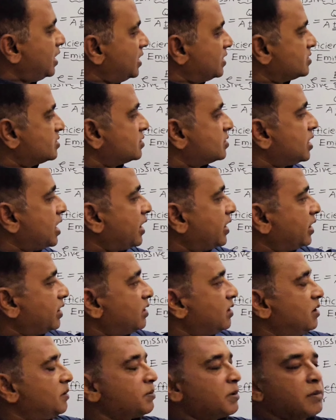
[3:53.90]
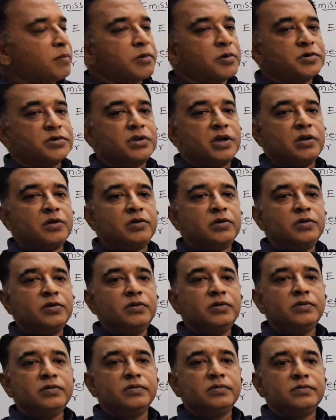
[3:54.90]
is directly proportional
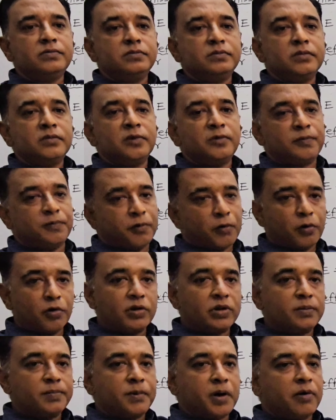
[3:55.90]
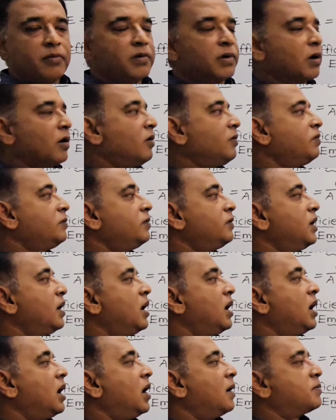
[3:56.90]
to fourth power of
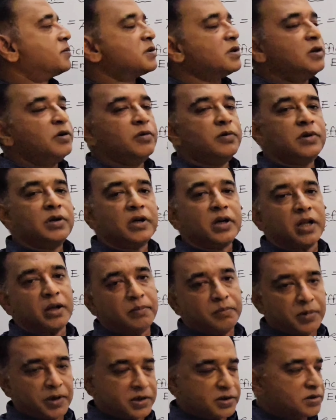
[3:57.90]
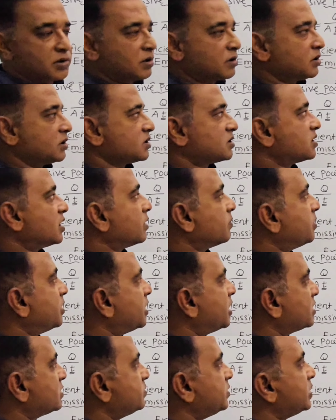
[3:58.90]
absolute temperature. The
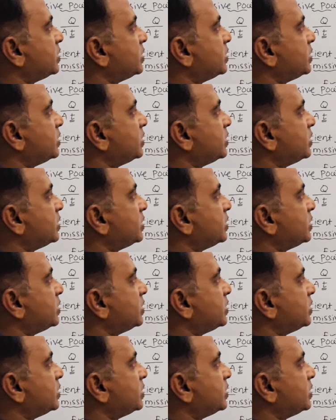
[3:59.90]
statement